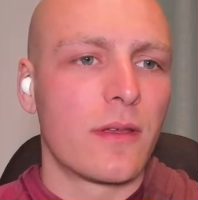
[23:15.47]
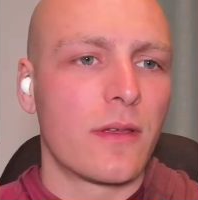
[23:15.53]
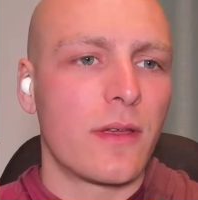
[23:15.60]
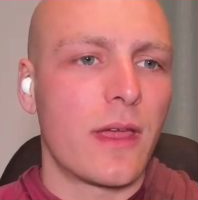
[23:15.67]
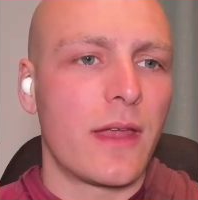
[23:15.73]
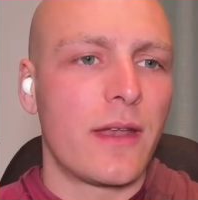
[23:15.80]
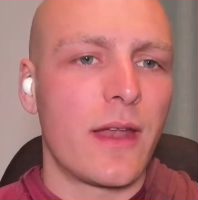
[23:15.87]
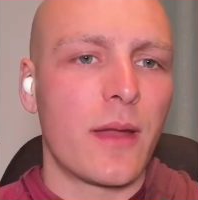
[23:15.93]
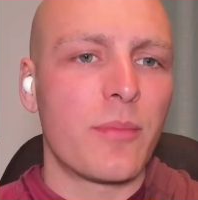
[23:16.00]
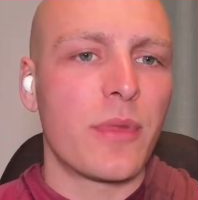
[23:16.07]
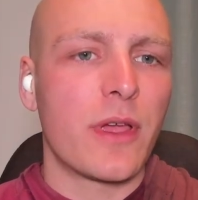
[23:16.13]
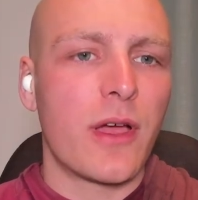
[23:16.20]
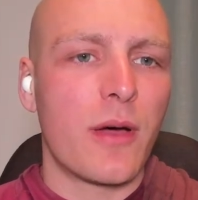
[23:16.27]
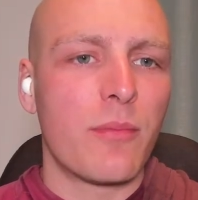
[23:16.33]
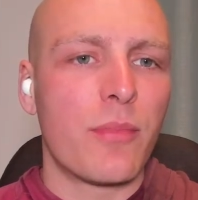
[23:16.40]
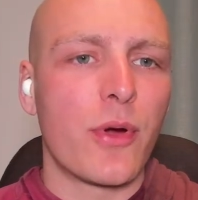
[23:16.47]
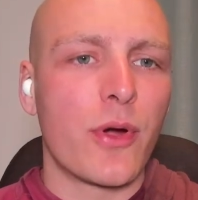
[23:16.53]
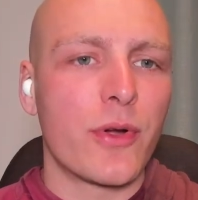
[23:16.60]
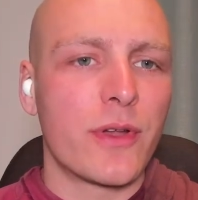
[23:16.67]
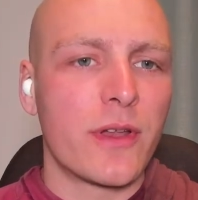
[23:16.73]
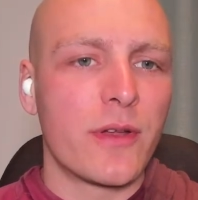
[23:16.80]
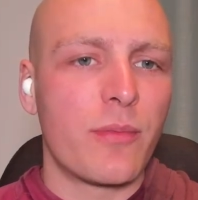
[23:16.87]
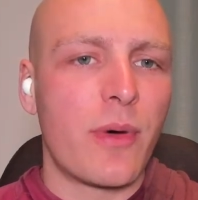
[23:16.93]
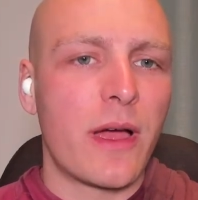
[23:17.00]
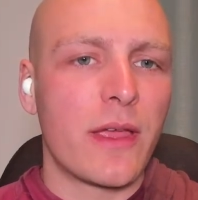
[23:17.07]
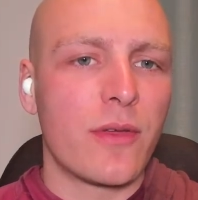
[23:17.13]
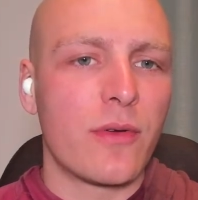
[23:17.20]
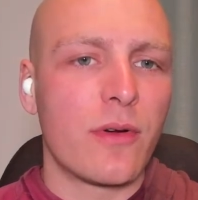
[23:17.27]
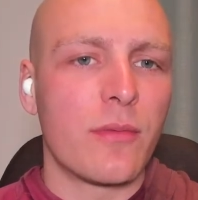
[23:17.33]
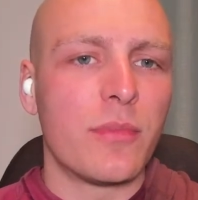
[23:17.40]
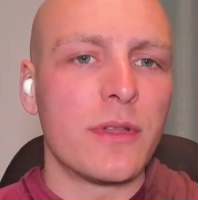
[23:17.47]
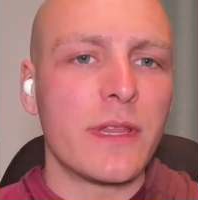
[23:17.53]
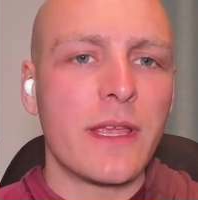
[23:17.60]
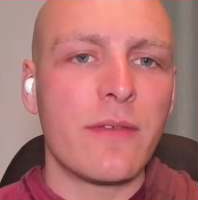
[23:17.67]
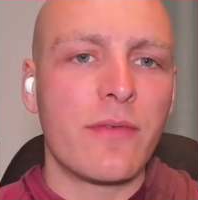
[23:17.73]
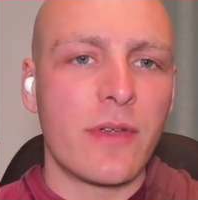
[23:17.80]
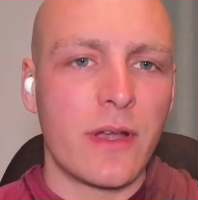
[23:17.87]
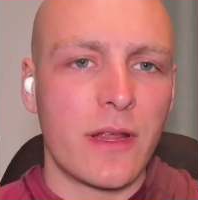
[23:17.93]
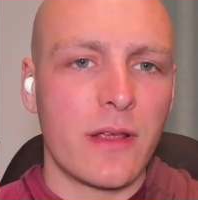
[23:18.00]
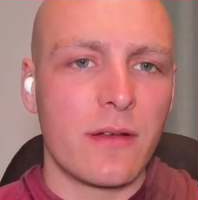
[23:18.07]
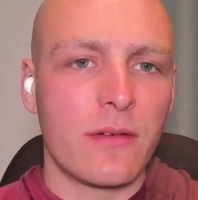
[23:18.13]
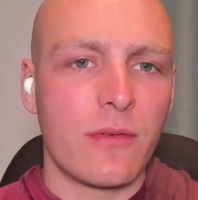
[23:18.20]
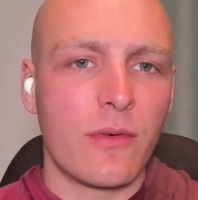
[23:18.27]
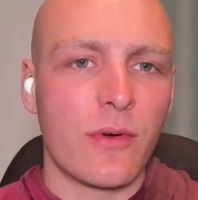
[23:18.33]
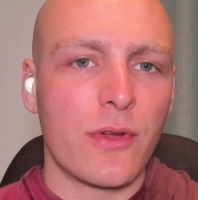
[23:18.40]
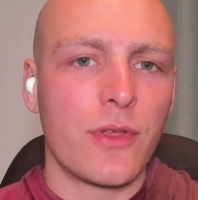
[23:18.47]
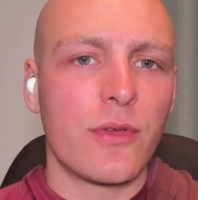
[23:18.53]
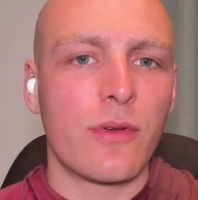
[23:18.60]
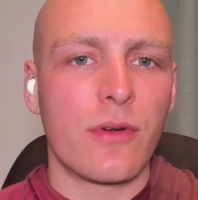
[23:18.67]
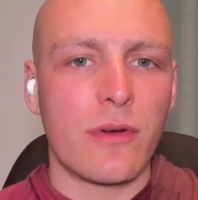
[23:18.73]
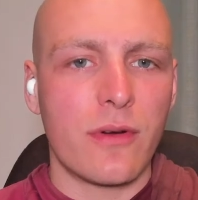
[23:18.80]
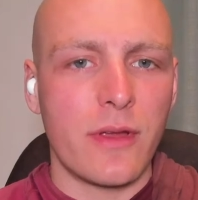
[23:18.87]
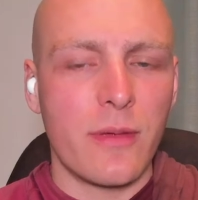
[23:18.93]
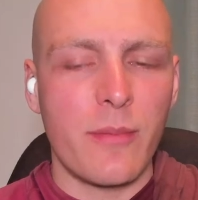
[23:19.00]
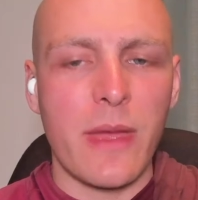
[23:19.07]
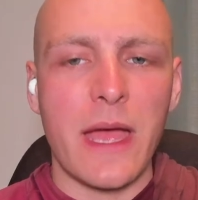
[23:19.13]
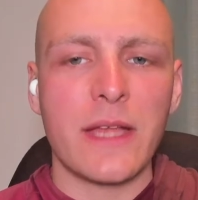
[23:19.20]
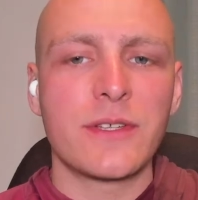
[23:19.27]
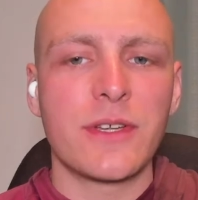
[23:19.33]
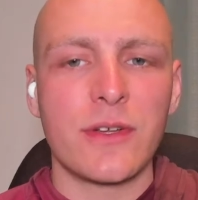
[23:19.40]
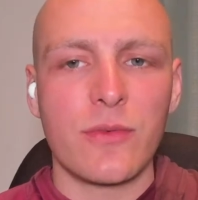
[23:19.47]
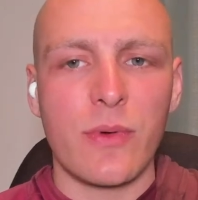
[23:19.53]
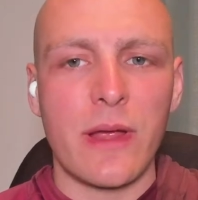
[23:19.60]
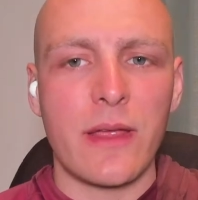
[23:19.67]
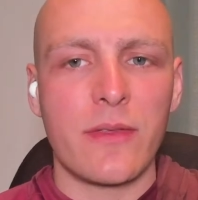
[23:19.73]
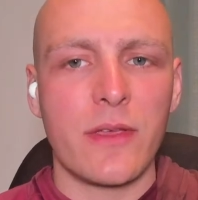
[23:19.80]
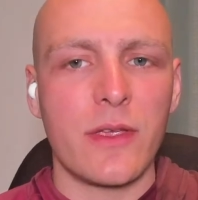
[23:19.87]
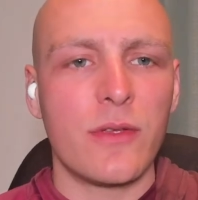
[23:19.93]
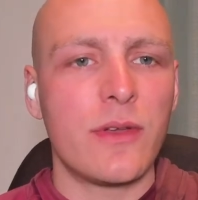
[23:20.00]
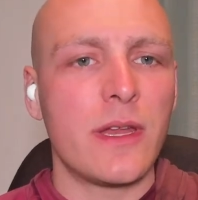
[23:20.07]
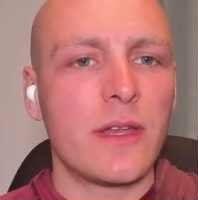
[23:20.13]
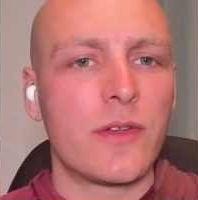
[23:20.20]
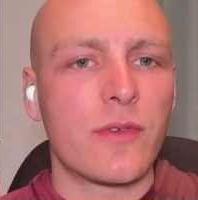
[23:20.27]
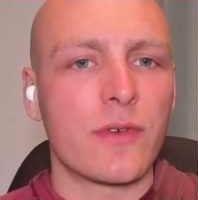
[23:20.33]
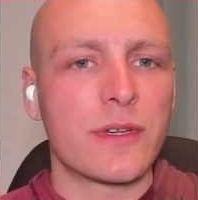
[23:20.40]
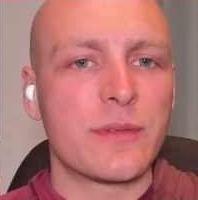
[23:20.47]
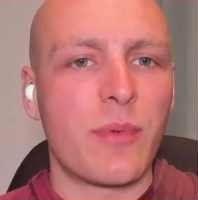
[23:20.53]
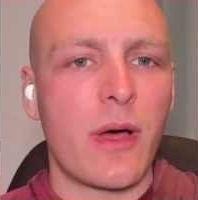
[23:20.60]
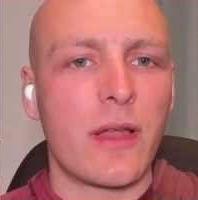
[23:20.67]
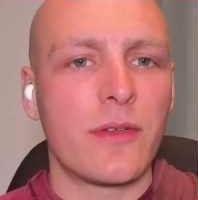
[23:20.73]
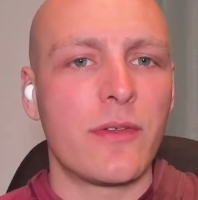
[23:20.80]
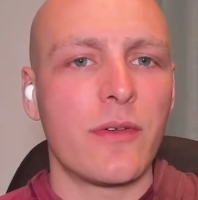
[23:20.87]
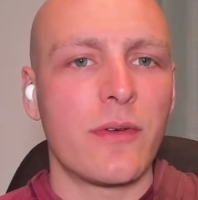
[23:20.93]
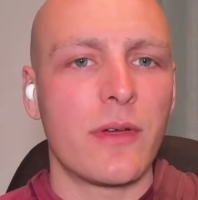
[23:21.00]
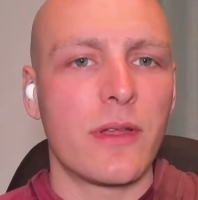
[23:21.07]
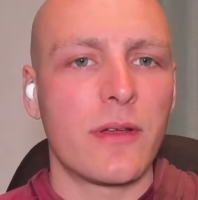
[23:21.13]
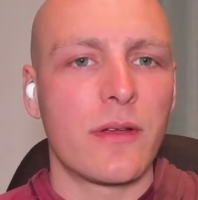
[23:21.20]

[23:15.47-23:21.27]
and not become burdened by your belief in it or your imagined way that you need to respond to it,